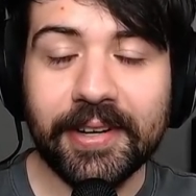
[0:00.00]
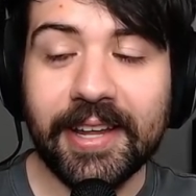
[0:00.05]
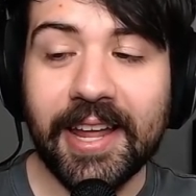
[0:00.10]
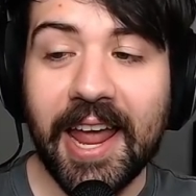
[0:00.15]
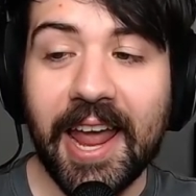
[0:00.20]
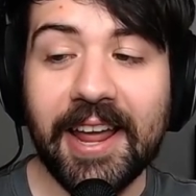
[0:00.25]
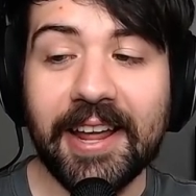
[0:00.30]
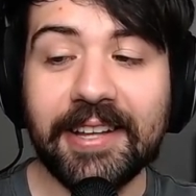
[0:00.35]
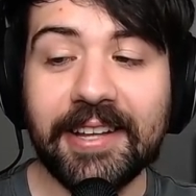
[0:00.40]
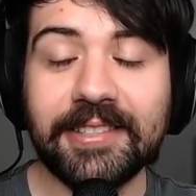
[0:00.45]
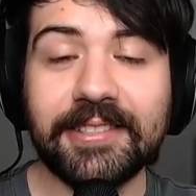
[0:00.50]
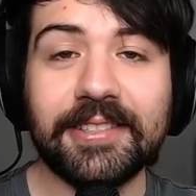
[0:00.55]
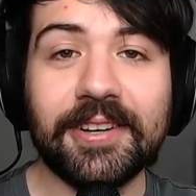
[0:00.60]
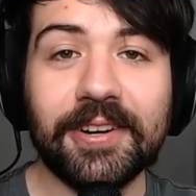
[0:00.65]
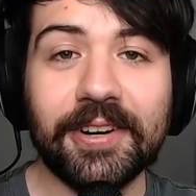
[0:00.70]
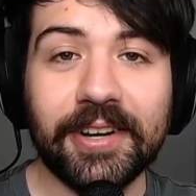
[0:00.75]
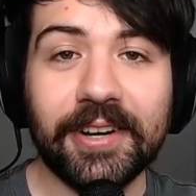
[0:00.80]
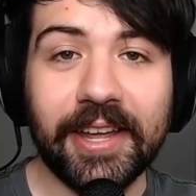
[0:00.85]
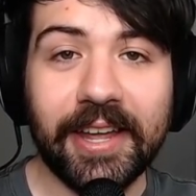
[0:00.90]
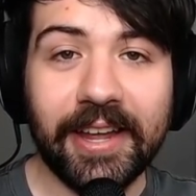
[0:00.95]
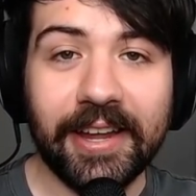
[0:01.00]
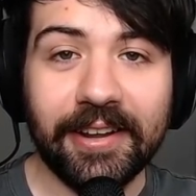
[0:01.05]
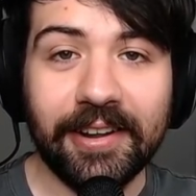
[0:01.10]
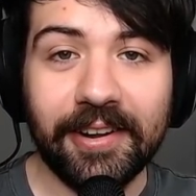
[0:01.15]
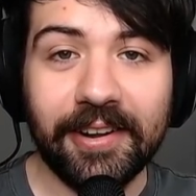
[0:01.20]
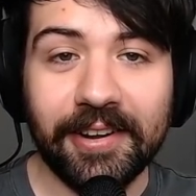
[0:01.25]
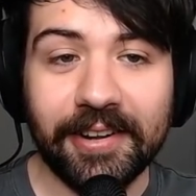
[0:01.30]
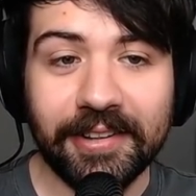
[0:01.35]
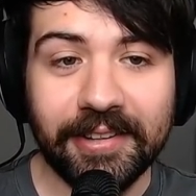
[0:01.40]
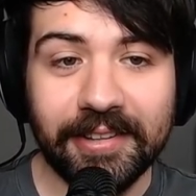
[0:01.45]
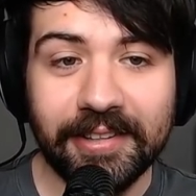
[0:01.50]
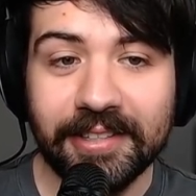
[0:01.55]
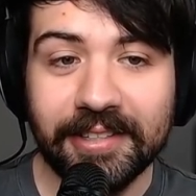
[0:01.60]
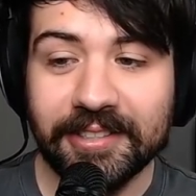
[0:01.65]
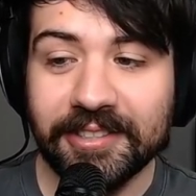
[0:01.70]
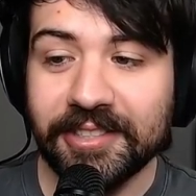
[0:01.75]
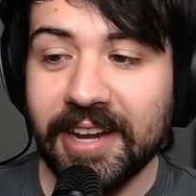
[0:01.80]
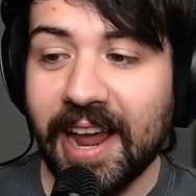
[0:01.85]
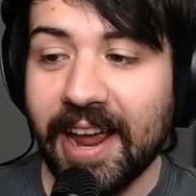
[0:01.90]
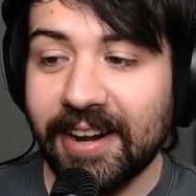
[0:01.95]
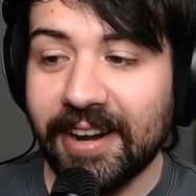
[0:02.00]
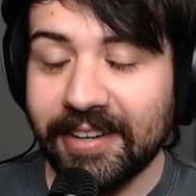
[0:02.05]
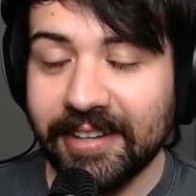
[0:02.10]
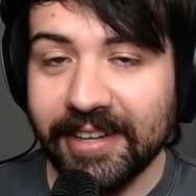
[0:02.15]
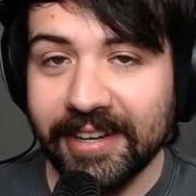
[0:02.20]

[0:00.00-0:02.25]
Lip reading: Kay's cooking on the channel